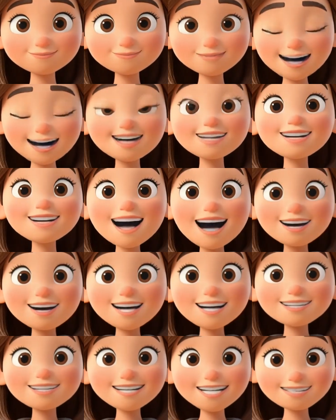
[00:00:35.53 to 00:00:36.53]
In an
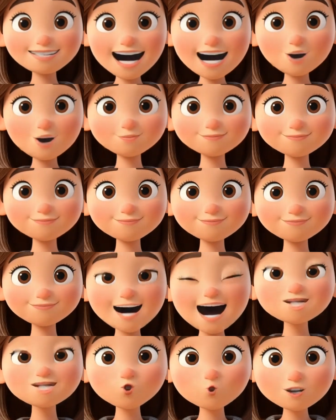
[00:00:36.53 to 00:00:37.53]
LED lamp,
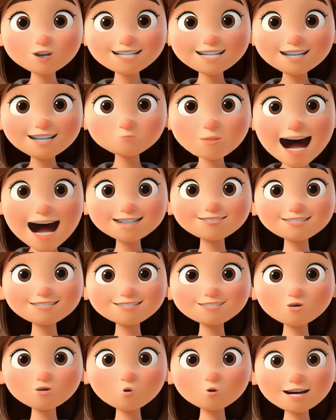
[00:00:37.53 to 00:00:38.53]
electricity
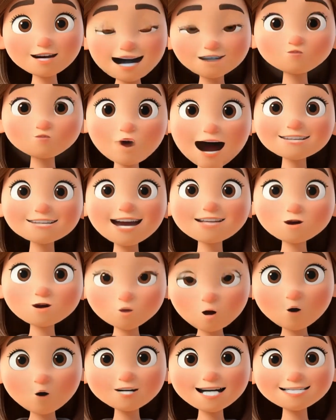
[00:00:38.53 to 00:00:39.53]
passes through electronic
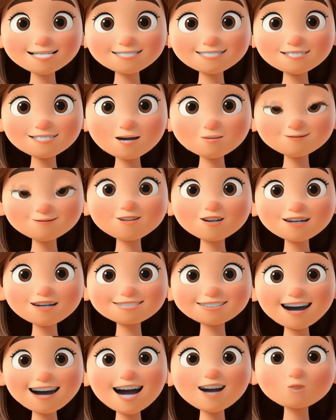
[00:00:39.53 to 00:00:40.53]
components that
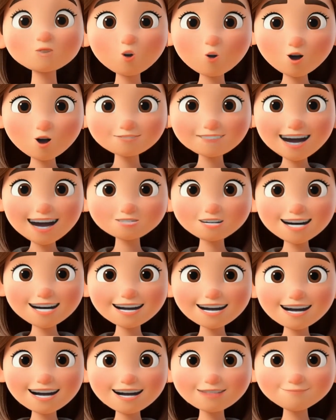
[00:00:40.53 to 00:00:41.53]
produce light more
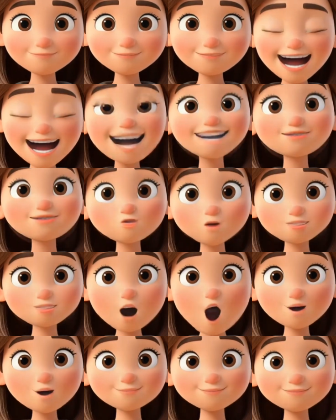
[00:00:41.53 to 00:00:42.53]
efficiently. As a
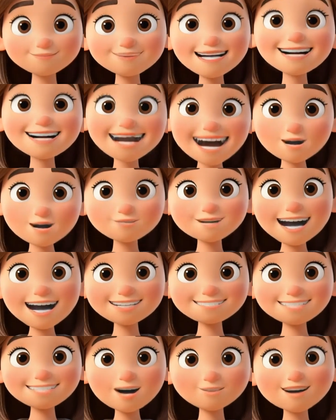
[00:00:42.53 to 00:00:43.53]
result, the lamp
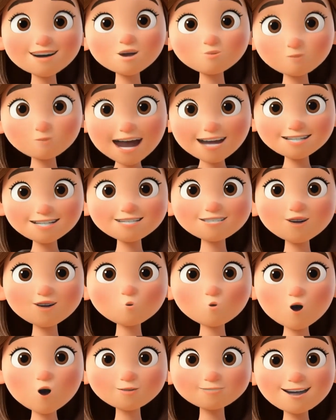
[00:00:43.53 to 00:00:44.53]
lights up and brightens
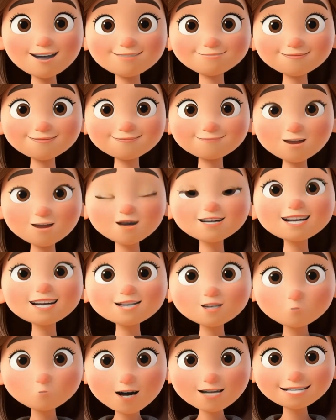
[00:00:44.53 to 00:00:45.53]
the room. When we
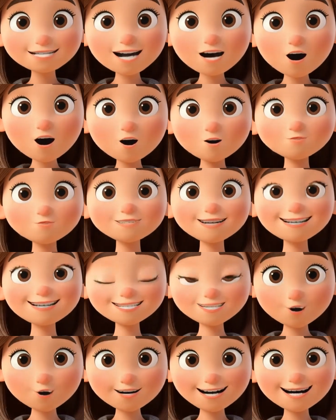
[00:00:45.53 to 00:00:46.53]
switch it off,
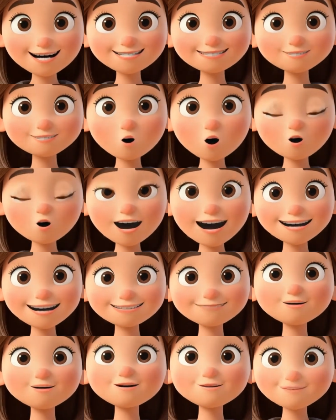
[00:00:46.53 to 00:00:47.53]
the circuit is
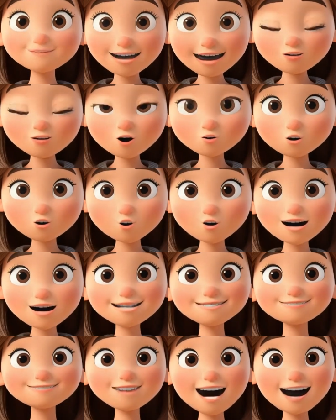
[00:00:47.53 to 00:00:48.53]
broken, the flow of
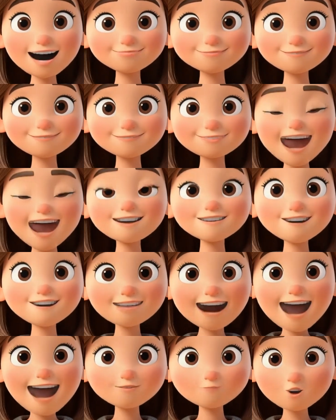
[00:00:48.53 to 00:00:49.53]
current stops, and the
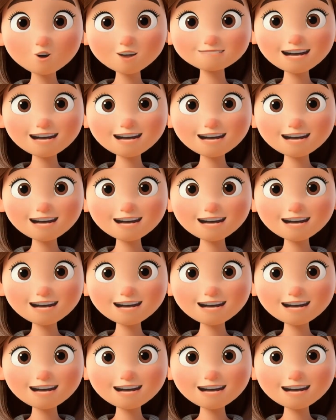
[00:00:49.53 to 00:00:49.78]
lamp goes